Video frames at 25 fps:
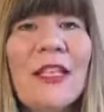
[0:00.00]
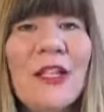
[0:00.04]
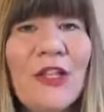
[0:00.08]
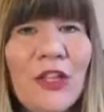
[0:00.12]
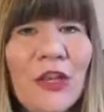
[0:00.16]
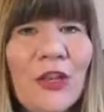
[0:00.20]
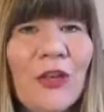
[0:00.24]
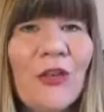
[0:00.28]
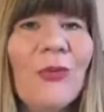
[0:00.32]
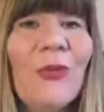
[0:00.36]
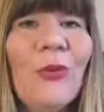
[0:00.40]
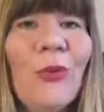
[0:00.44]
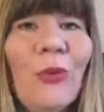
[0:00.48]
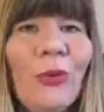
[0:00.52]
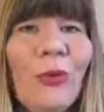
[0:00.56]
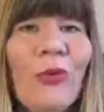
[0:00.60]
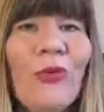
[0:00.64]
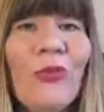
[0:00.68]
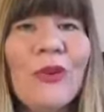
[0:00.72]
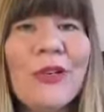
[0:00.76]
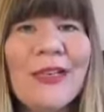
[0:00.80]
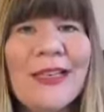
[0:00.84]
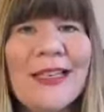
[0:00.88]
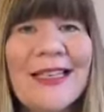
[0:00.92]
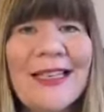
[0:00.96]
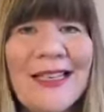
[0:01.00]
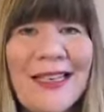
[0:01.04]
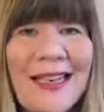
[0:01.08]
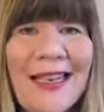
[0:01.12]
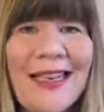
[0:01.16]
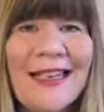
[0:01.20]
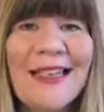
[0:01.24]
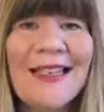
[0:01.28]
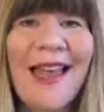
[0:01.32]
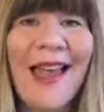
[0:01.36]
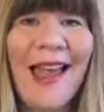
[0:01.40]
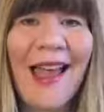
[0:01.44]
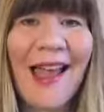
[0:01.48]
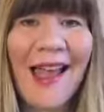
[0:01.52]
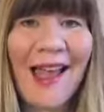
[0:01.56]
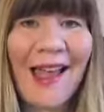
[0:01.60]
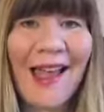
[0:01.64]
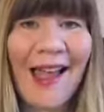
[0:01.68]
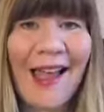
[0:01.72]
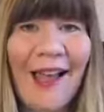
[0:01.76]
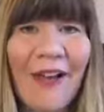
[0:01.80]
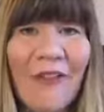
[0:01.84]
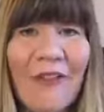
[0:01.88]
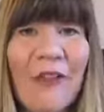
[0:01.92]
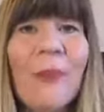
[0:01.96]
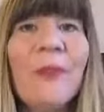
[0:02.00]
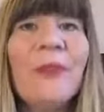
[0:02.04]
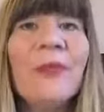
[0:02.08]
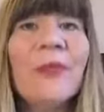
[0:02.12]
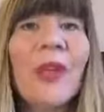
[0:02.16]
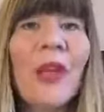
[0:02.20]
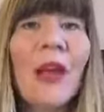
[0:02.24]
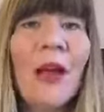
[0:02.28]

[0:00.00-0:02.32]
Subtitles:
you will already need to have